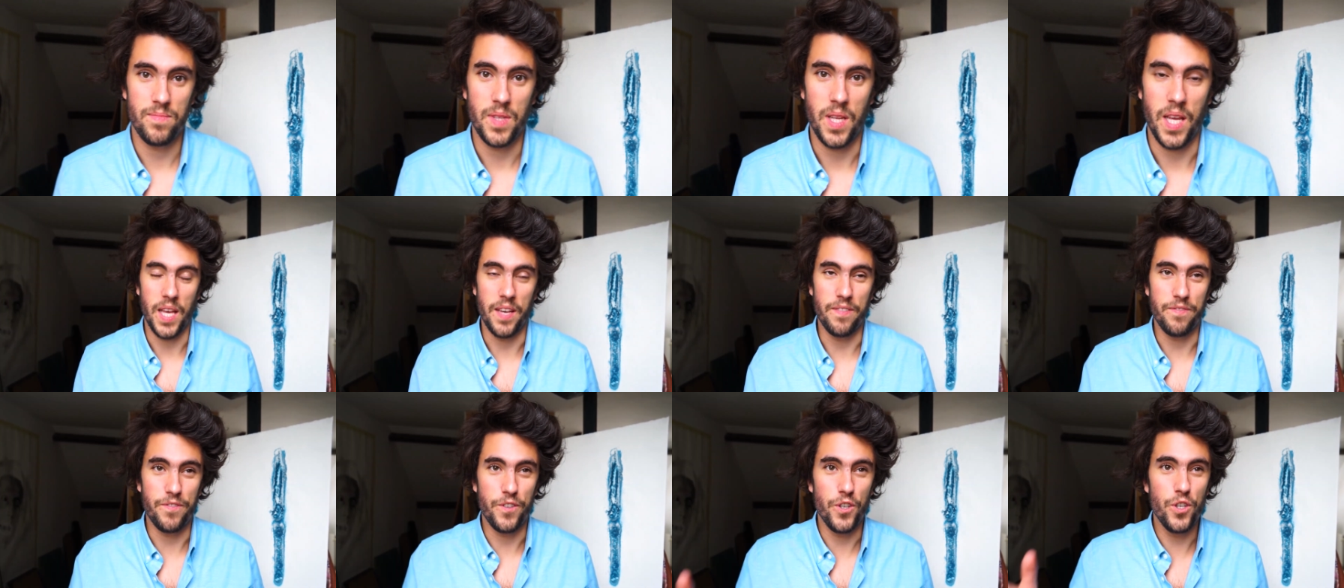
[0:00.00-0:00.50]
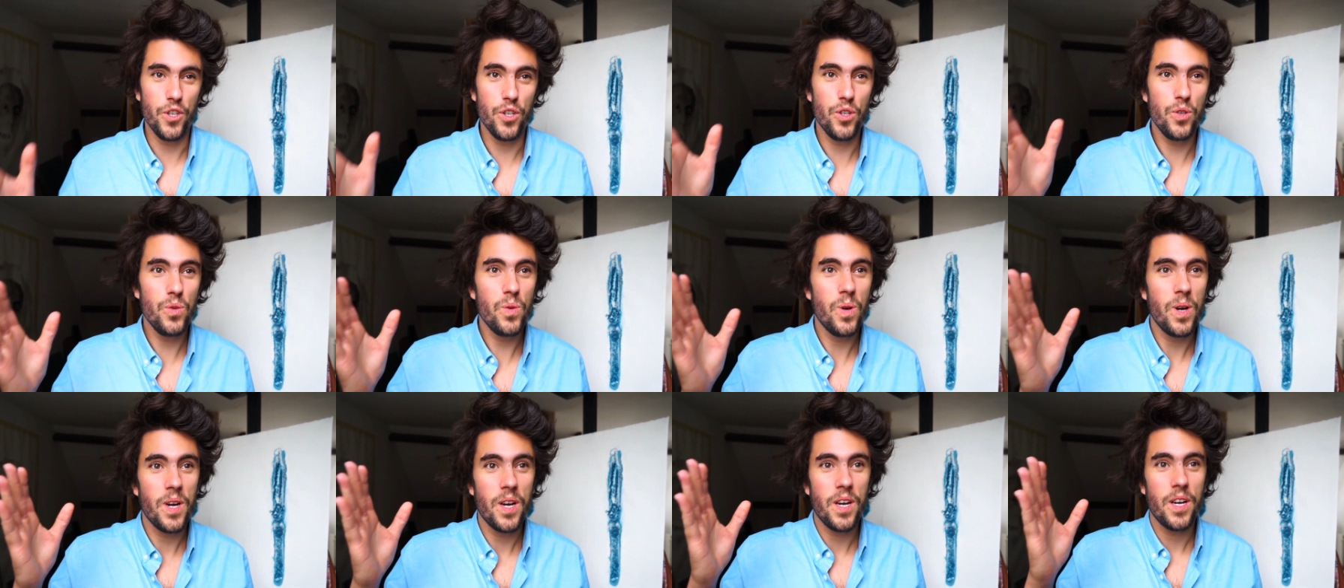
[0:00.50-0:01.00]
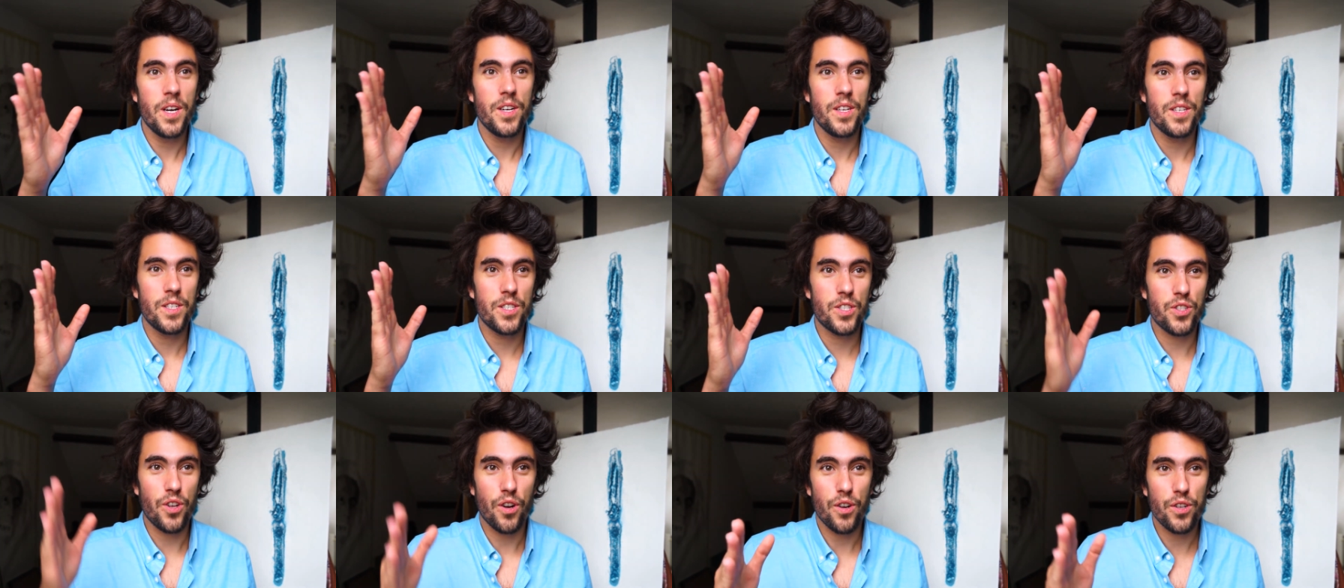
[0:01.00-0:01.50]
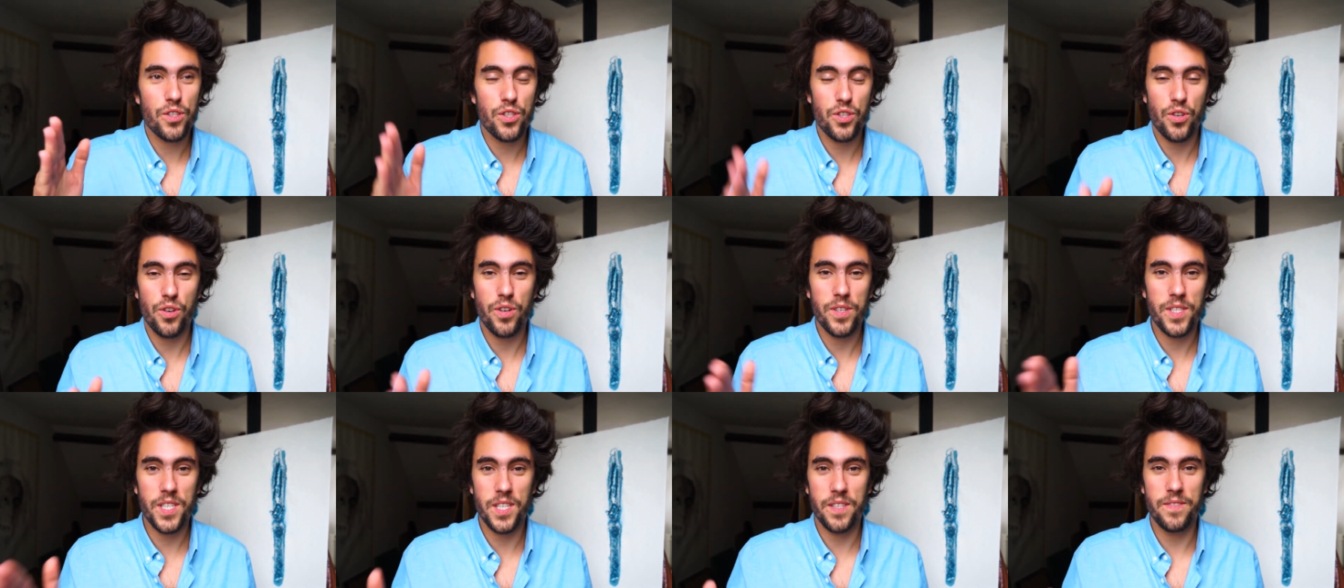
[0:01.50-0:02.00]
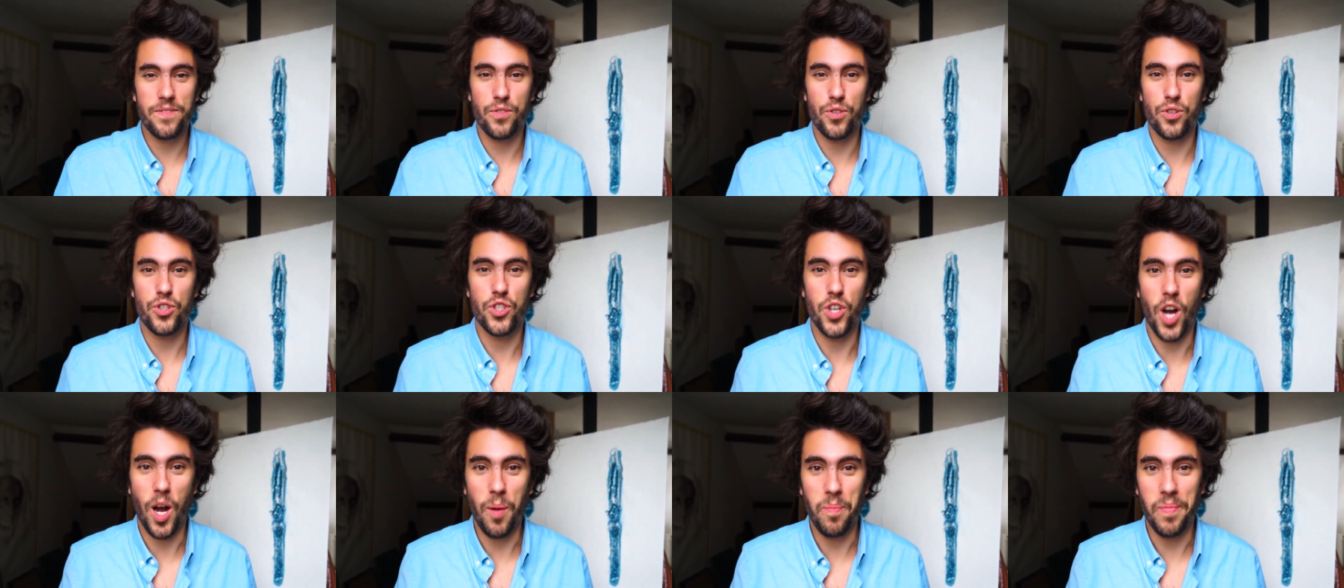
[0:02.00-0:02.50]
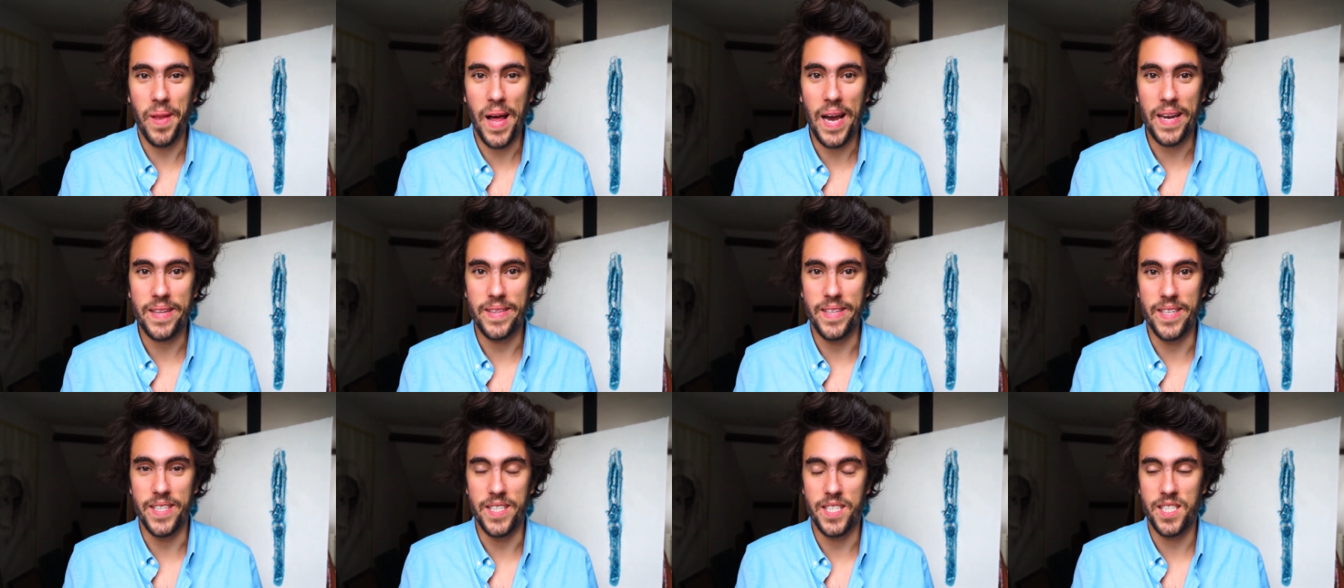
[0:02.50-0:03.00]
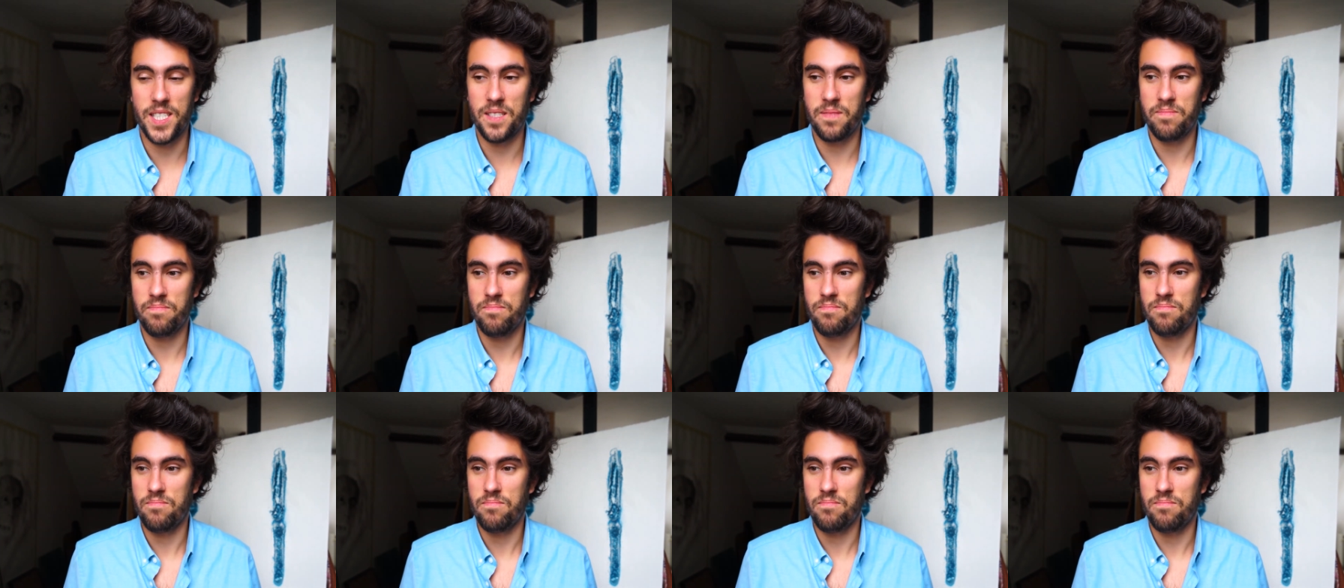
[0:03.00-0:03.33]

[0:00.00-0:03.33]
If you start searching for a job like this,